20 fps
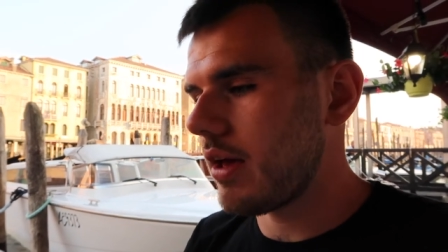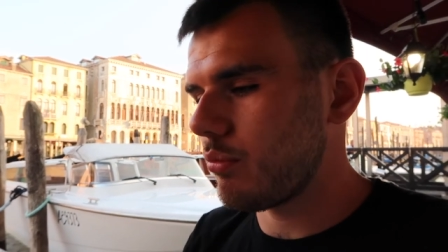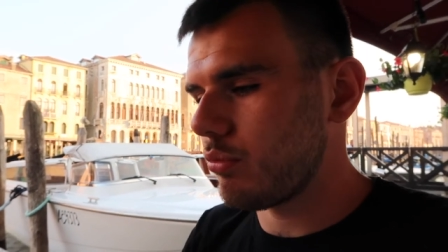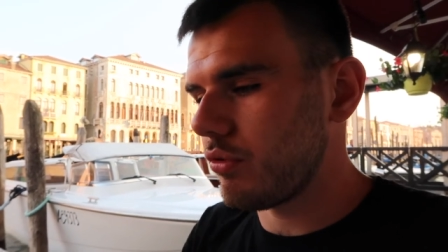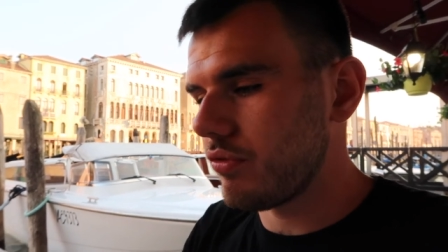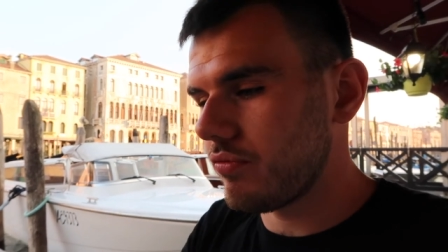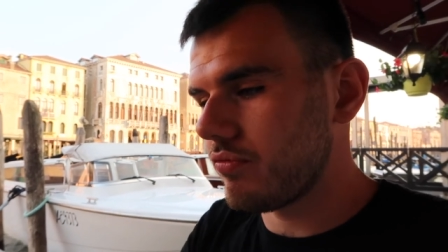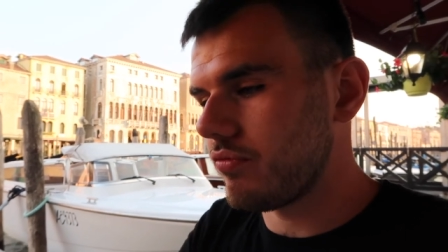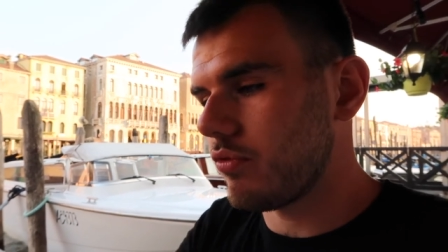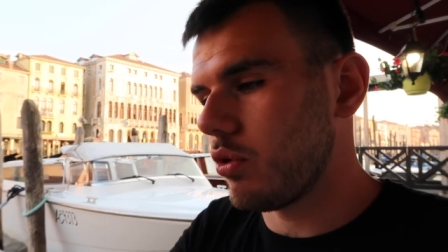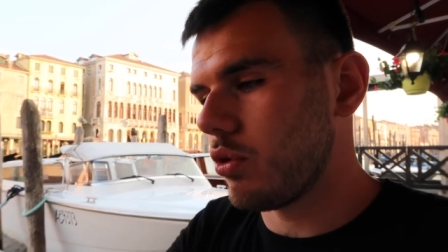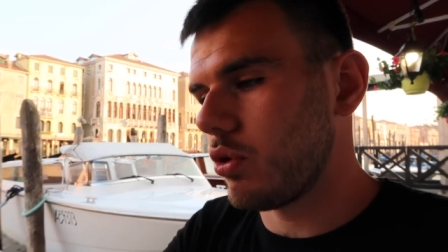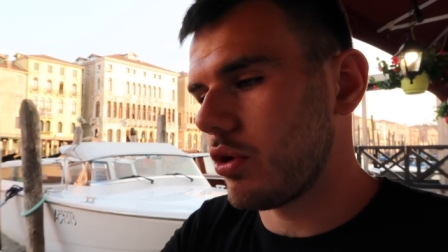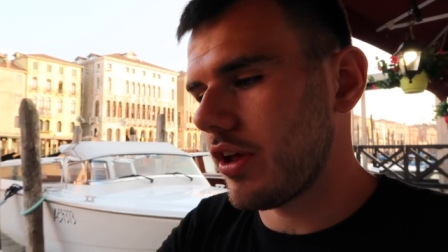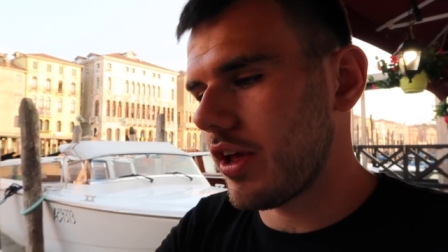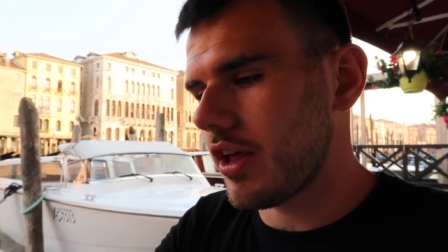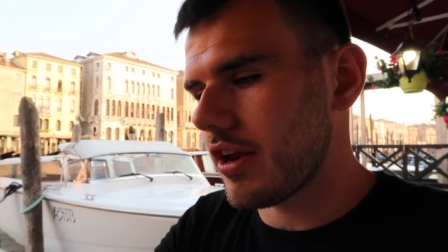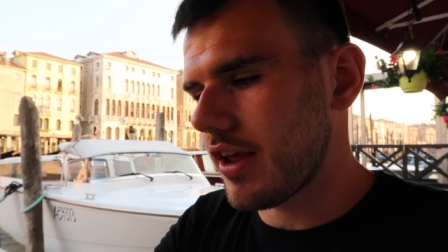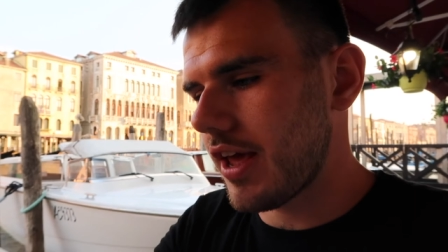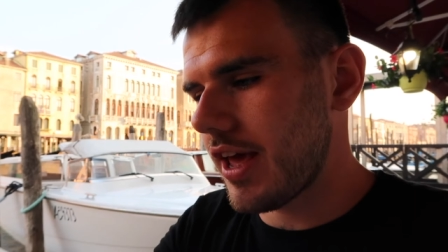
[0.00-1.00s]
We've
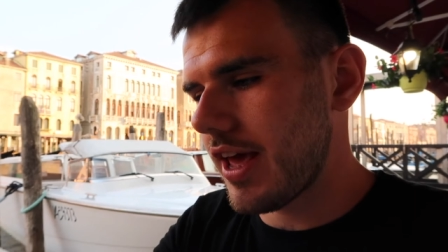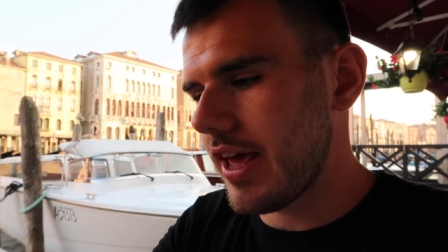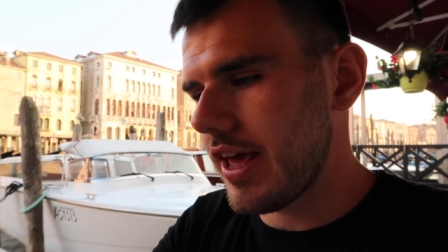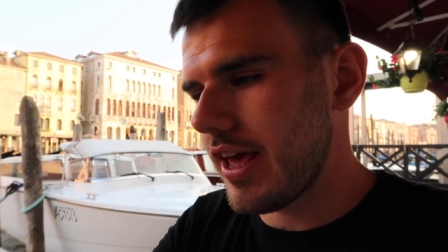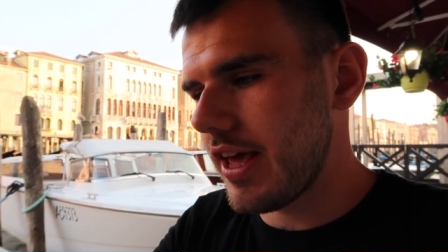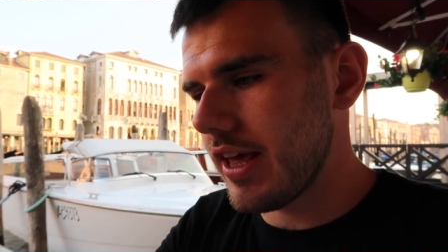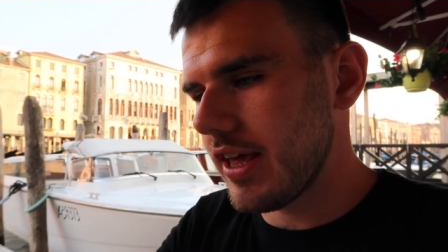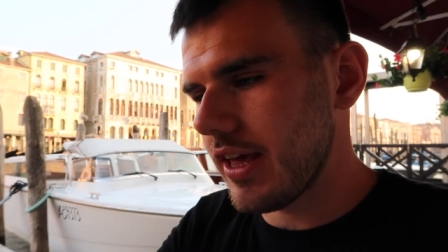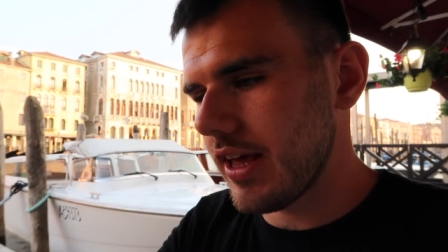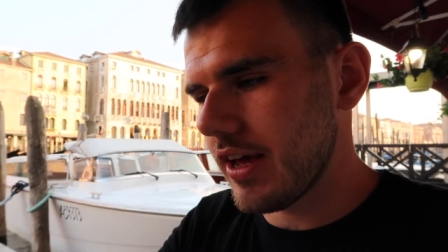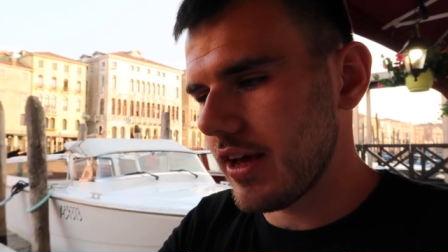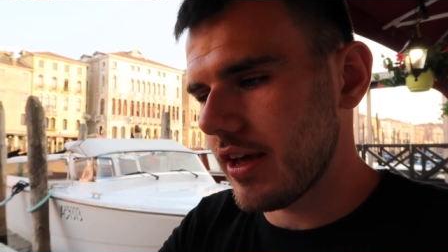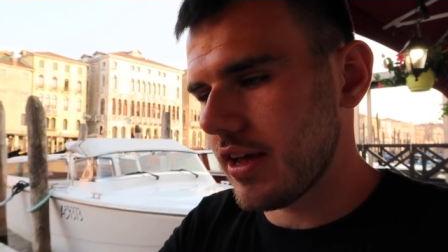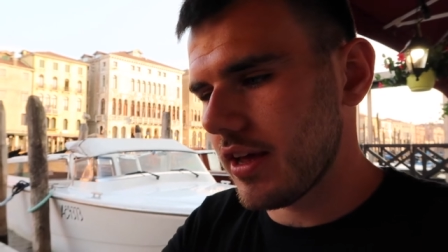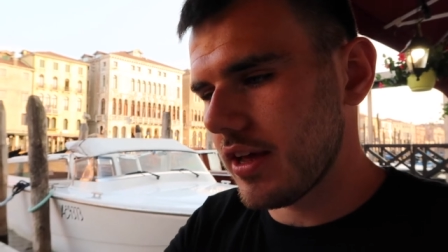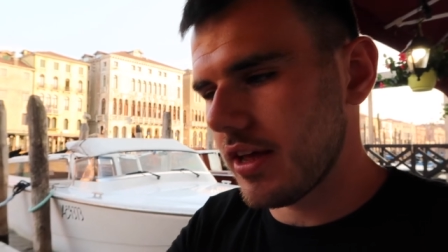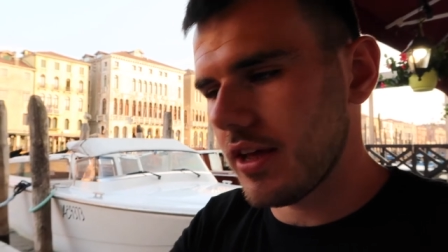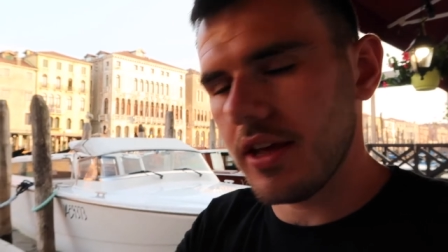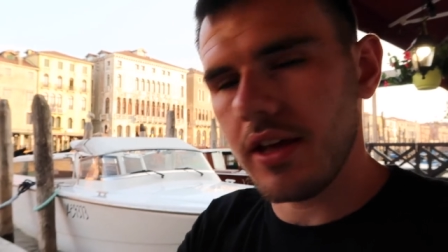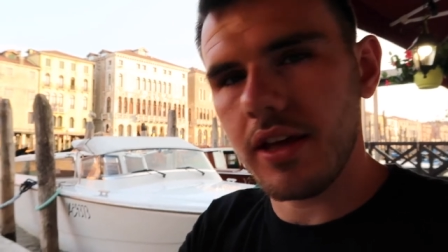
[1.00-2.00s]
ordered a
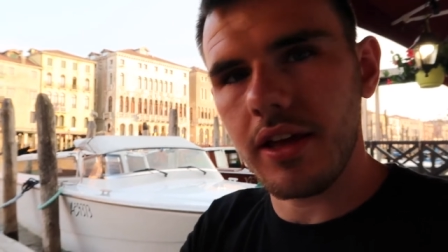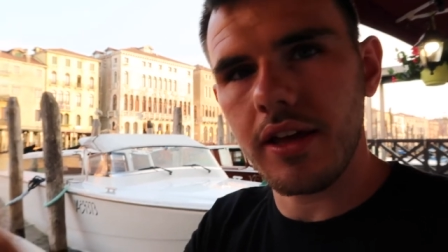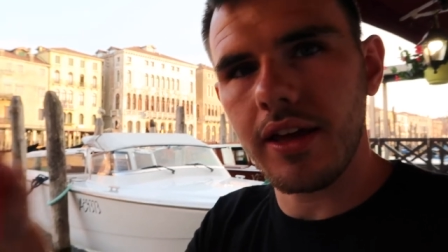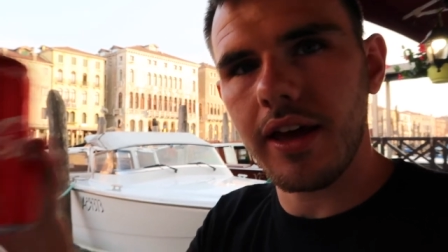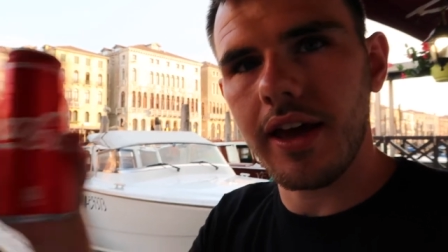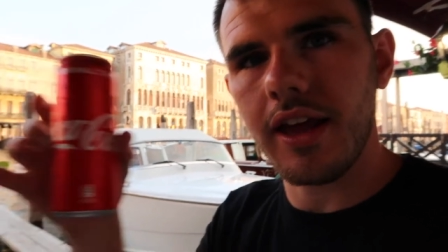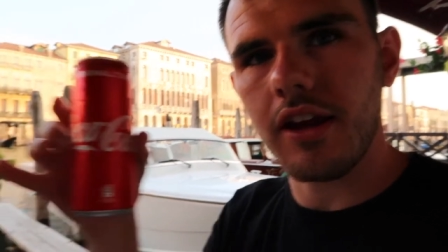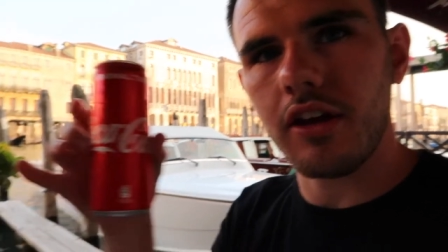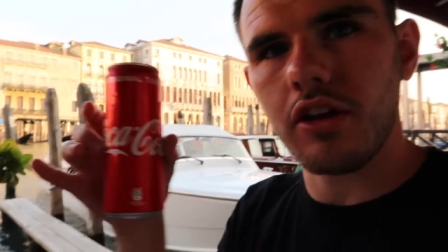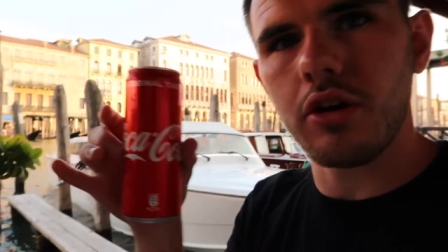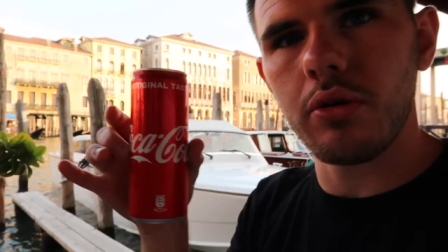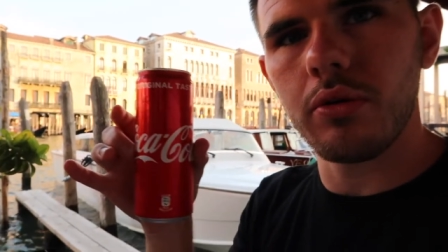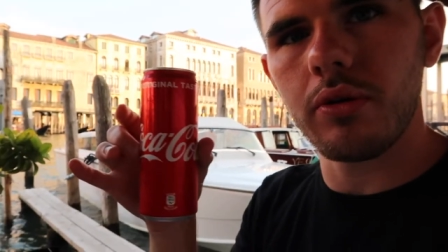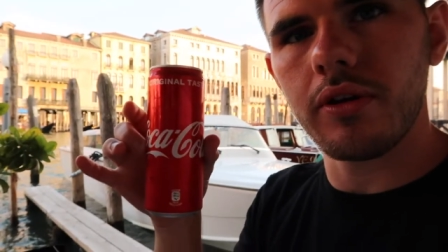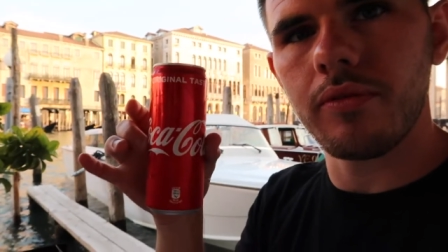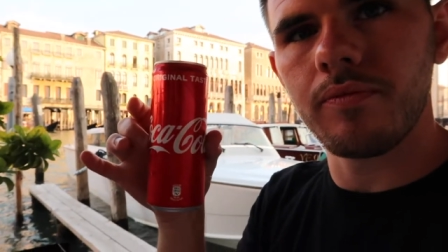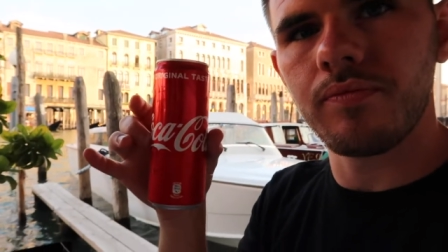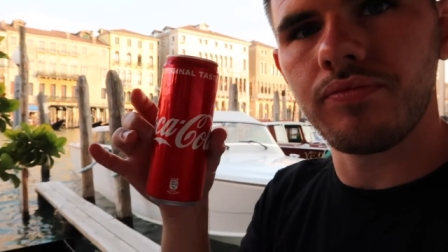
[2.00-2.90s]
can of Coke.